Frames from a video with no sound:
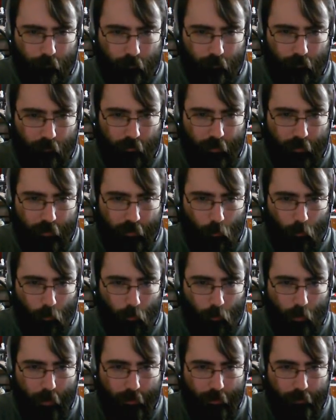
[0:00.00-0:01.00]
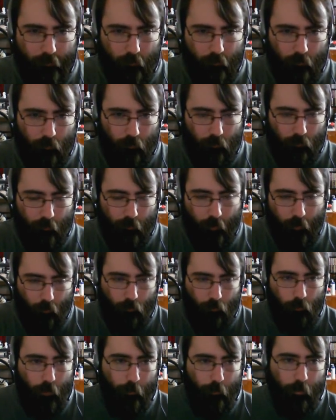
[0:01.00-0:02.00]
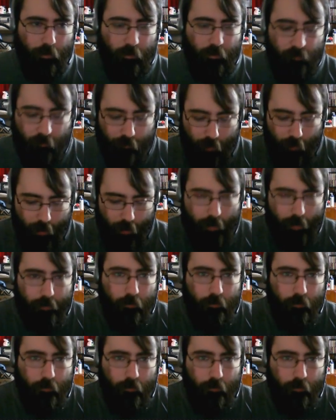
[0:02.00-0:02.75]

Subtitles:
to get it right there, right when it gets to the head.